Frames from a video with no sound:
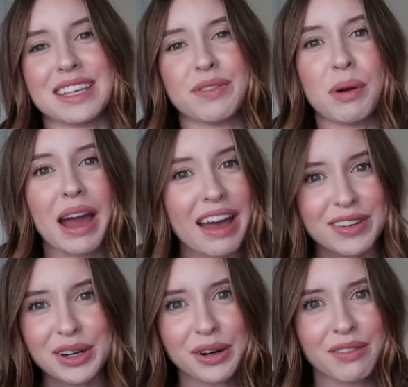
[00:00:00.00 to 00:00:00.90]
If you
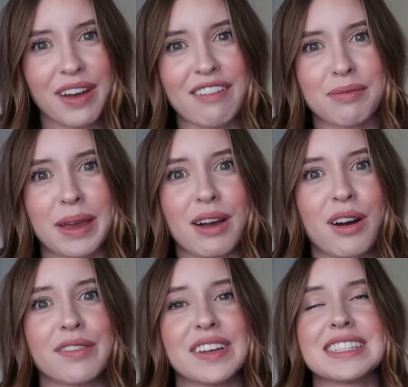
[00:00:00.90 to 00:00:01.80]
haven't heard of Half-Baked
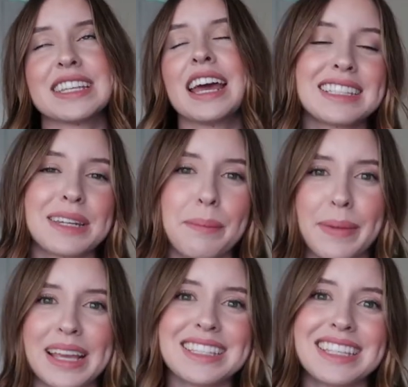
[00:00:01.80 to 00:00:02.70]
Harvest, it's an
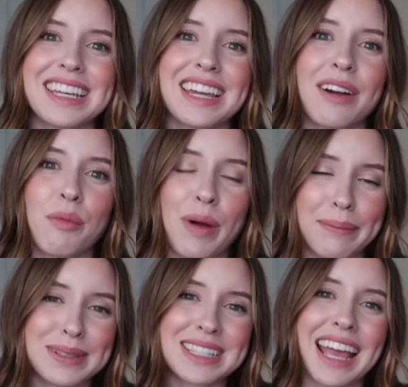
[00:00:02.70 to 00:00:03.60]
amazing
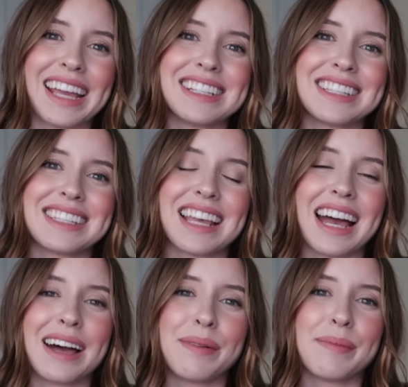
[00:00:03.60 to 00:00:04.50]
website
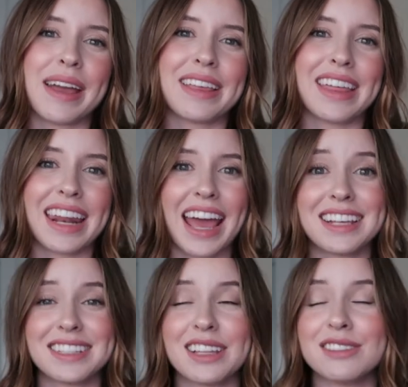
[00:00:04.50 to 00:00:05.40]
that
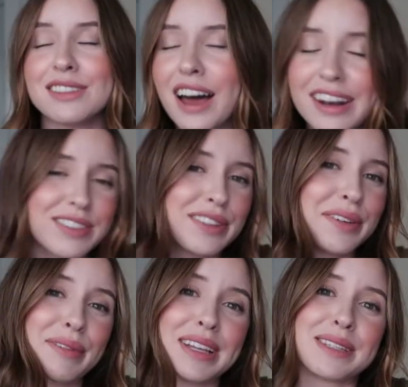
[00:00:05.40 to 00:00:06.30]
has a lot of
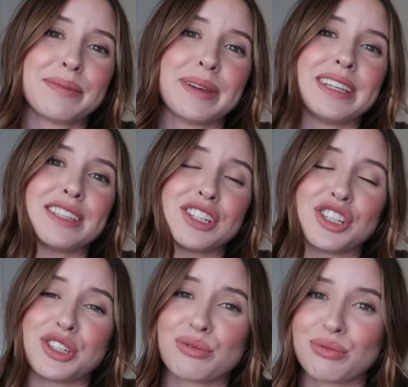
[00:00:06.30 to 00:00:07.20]
different recipes.
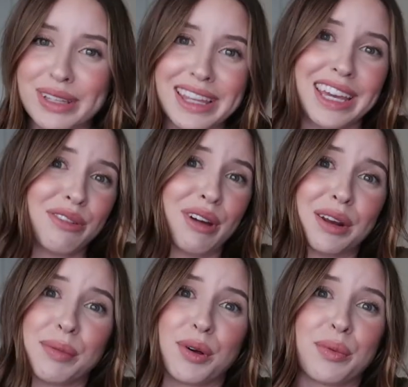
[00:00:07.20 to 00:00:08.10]
She's really
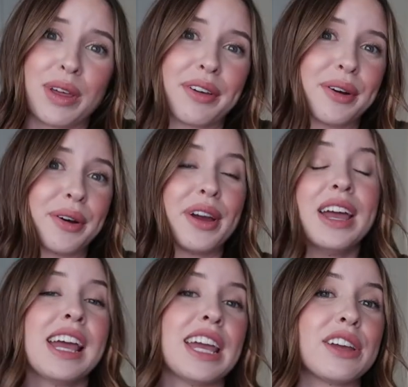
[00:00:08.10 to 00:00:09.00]
incredible with her
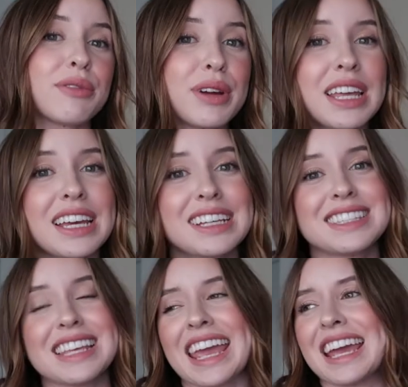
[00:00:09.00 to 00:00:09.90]

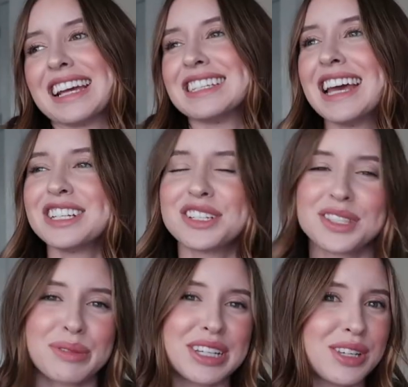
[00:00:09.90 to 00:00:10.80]
ingredients and just
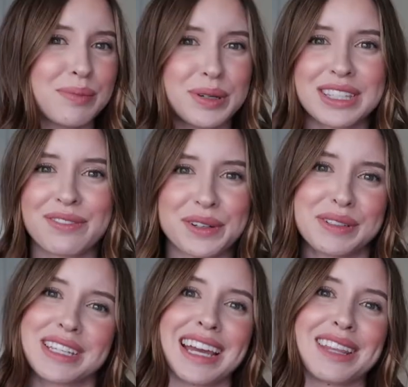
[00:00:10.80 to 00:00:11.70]
the way she puts food
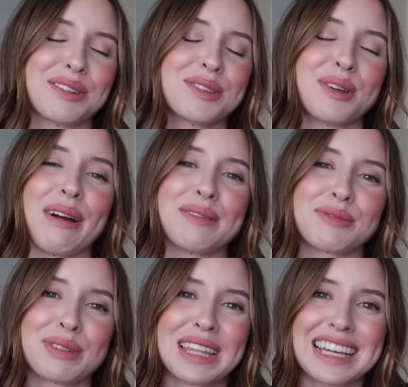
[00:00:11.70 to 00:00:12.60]
together, so I was
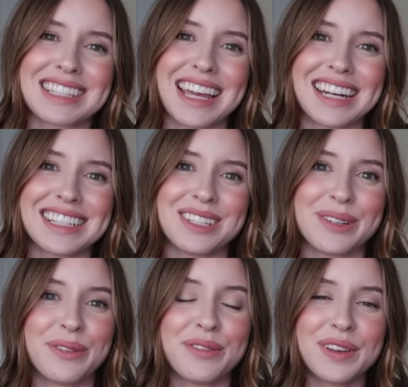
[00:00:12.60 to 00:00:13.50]
really excited
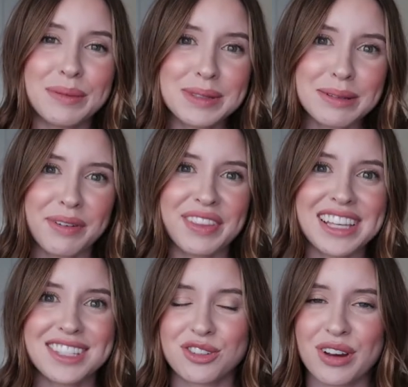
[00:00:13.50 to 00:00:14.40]
to film some of
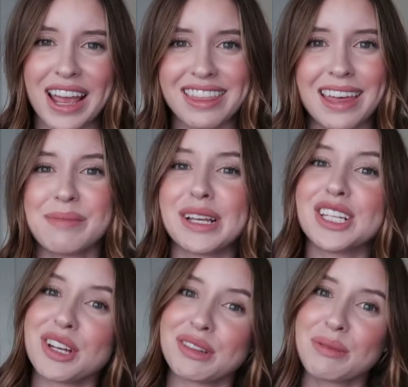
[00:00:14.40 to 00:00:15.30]
these, try them, and
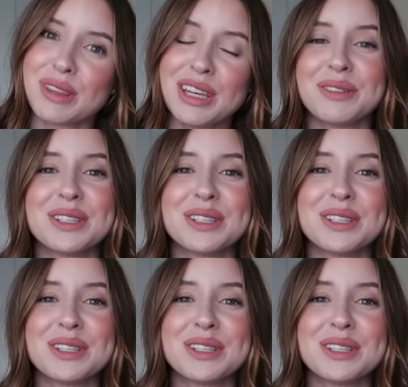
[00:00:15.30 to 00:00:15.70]
share them with you.